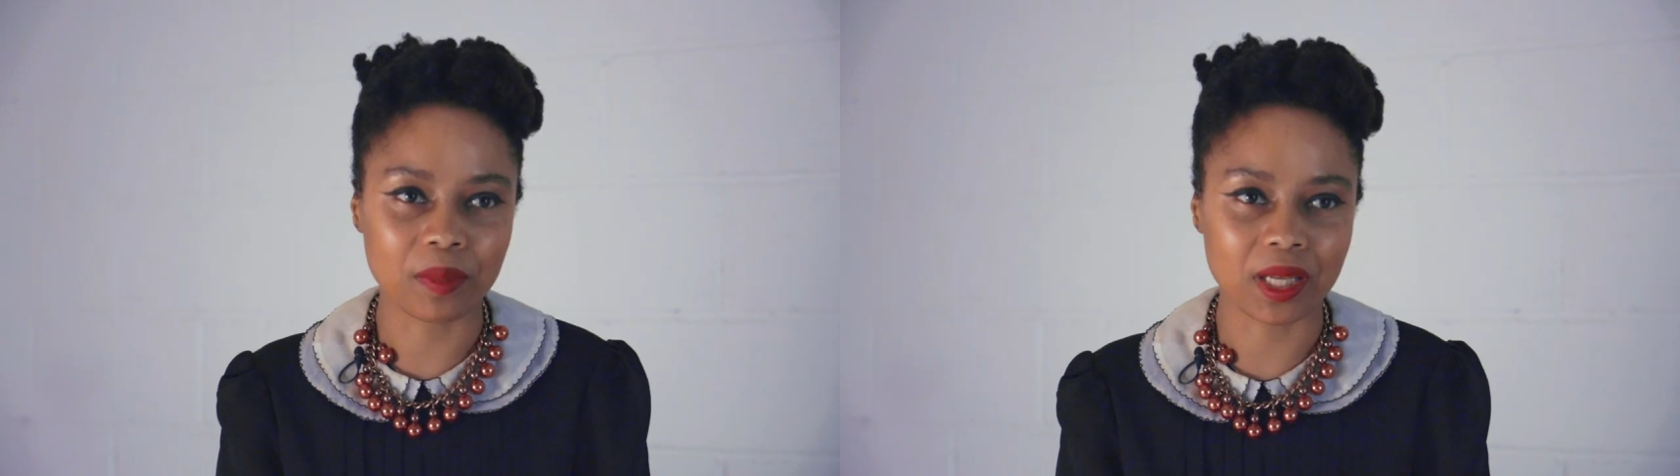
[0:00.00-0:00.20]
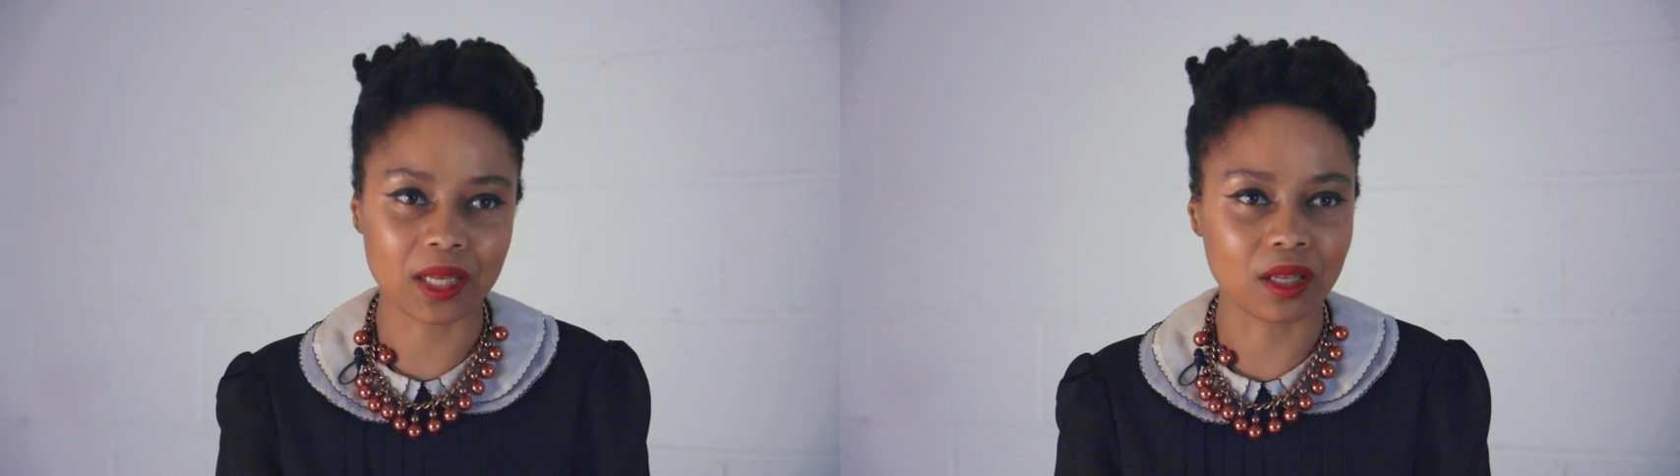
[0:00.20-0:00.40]

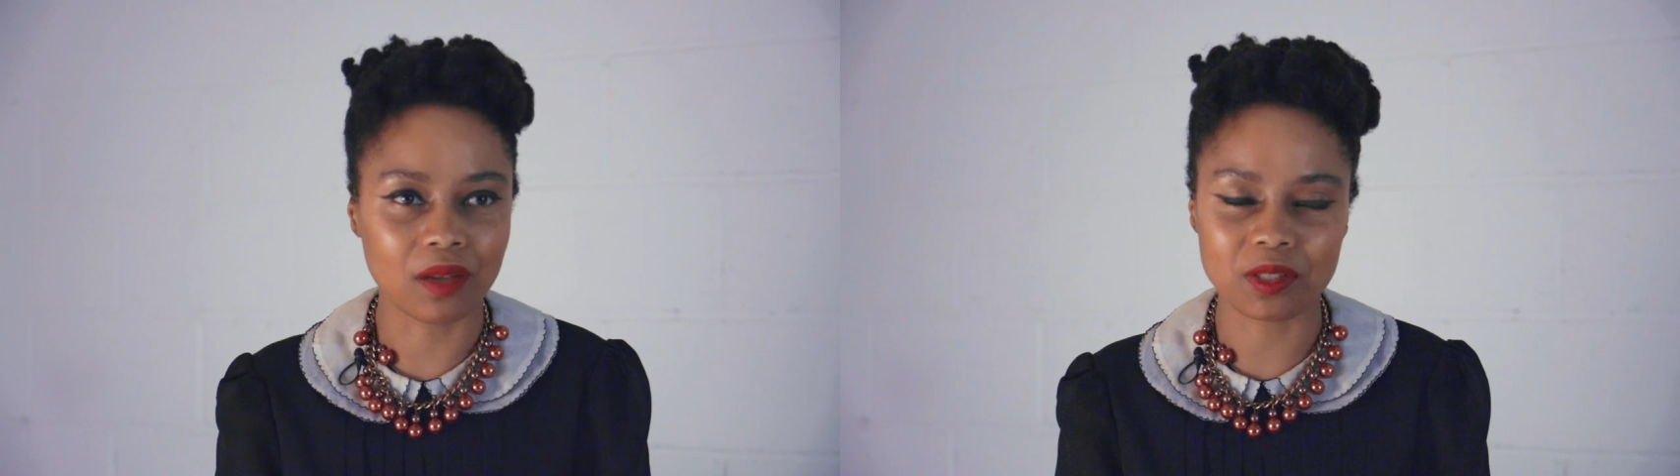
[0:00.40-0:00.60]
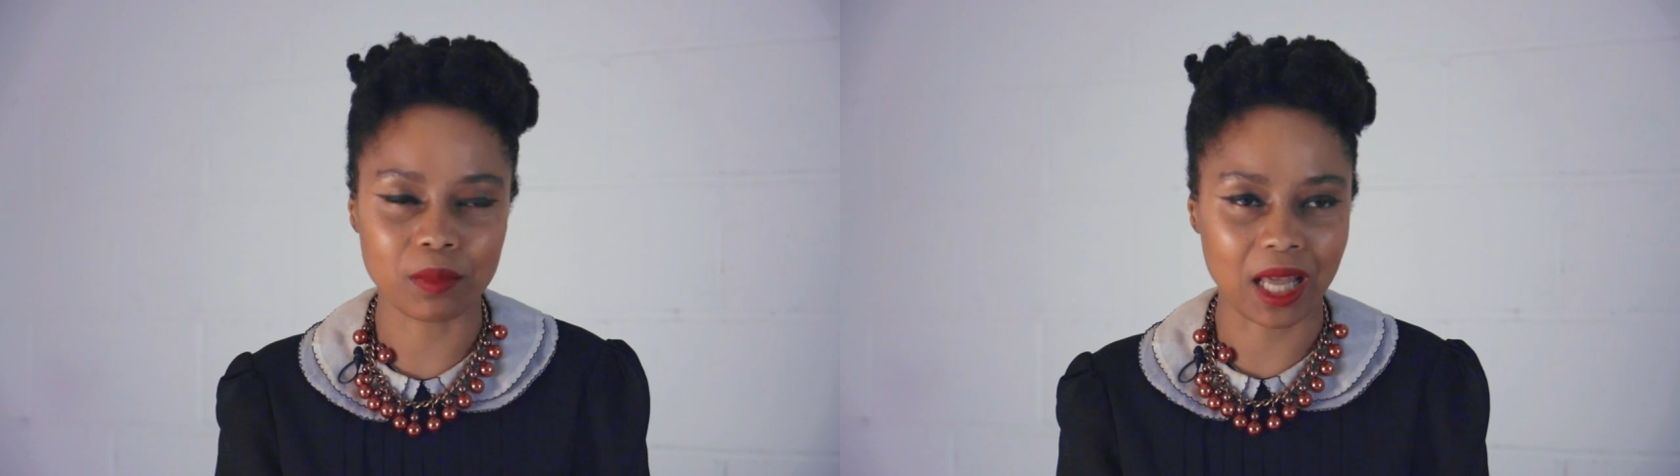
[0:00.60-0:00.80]
women and
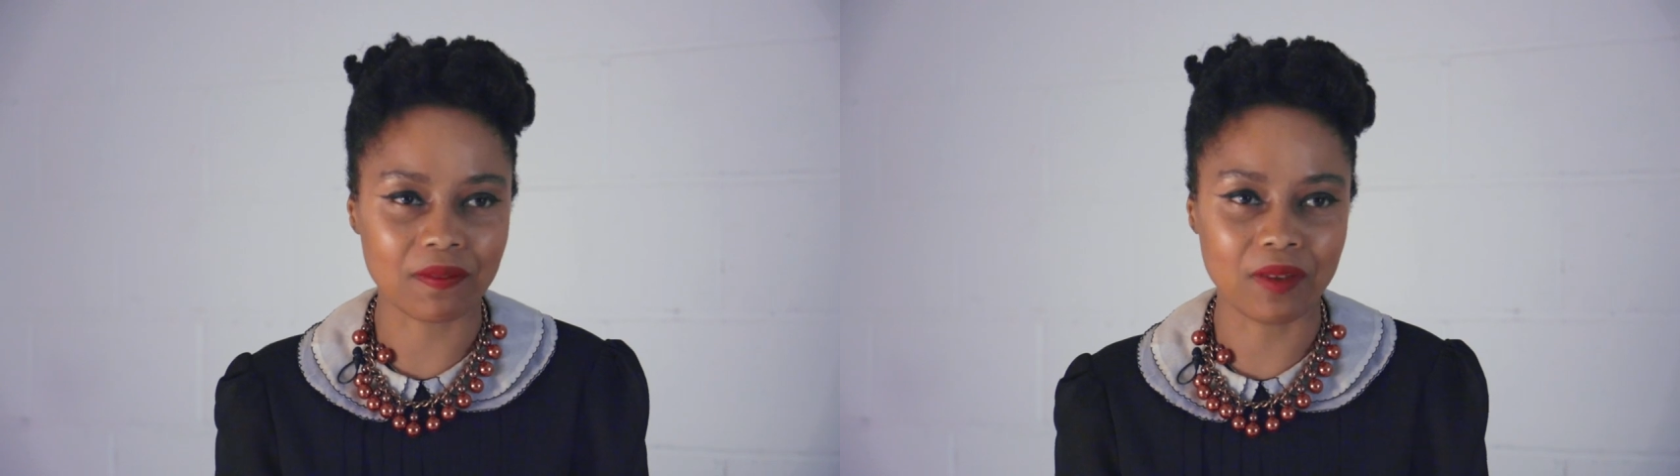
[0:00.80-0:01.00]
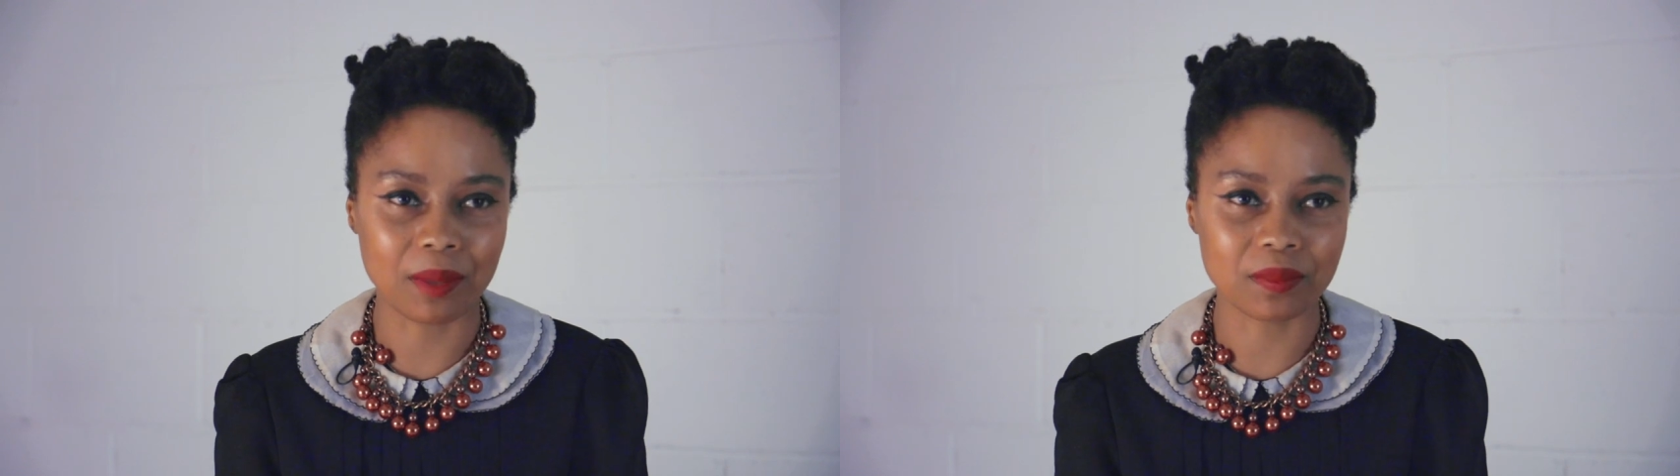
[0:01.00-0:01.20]
loves
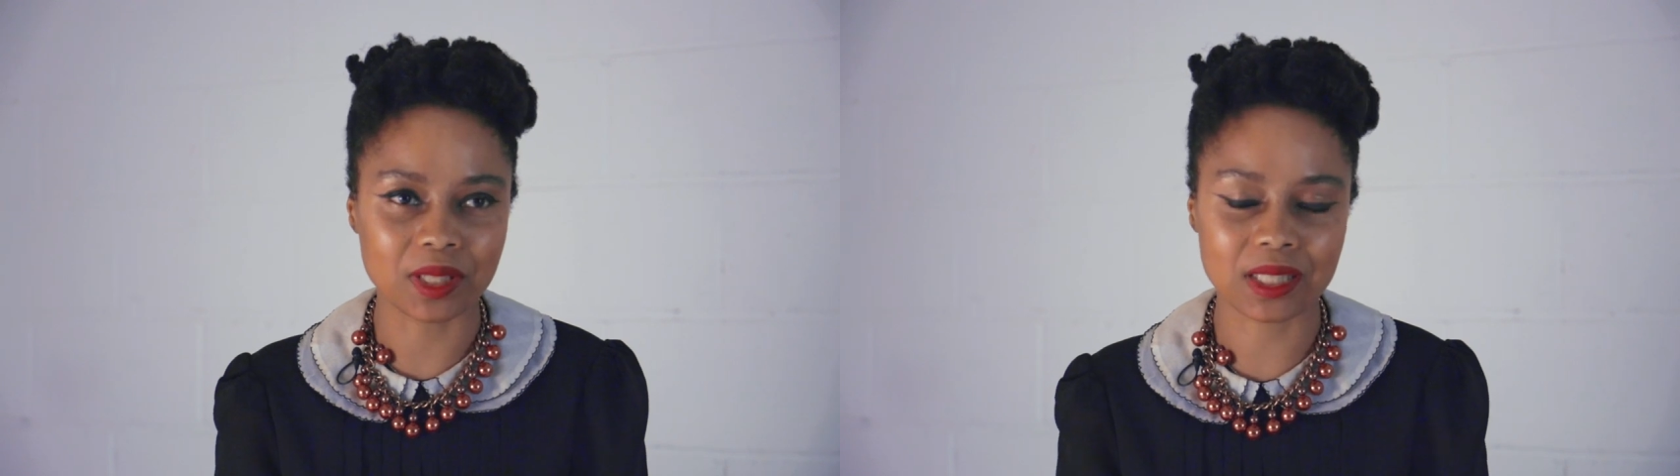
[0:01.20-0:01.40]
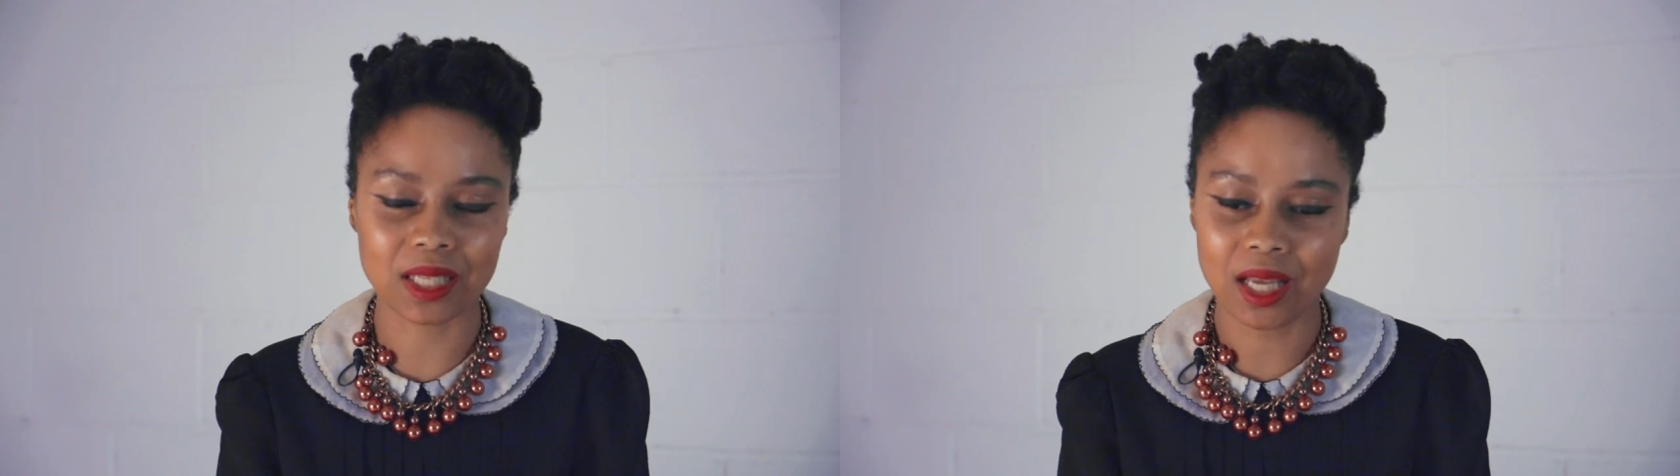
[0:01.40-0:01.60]
black
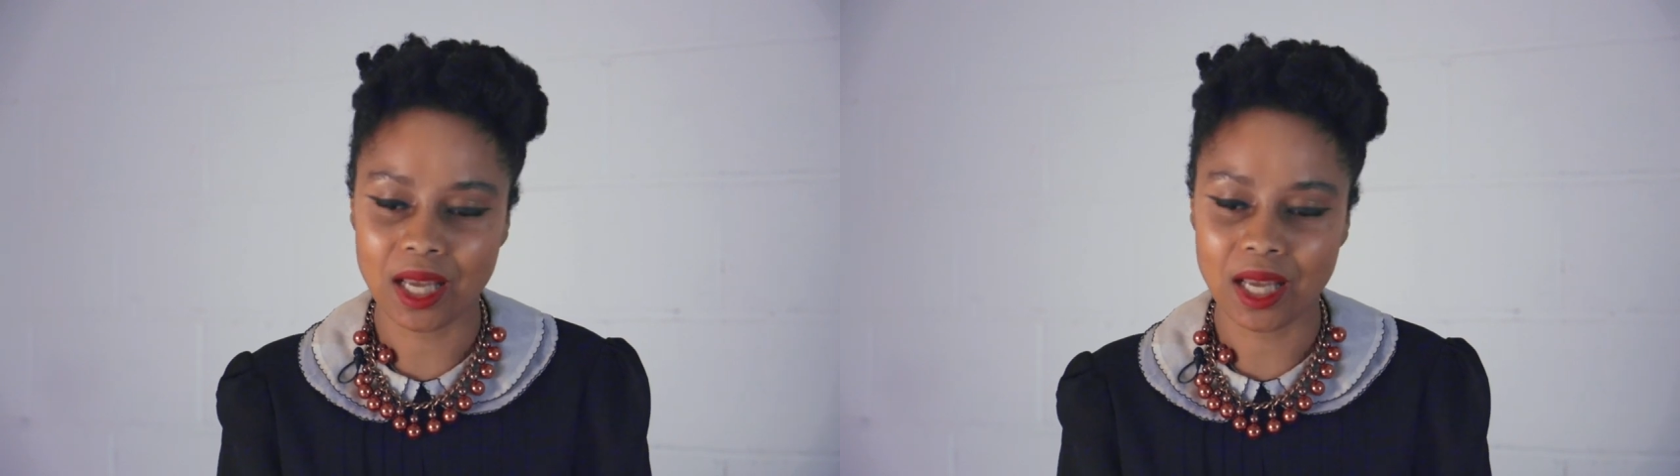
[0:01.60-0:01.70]
femmes.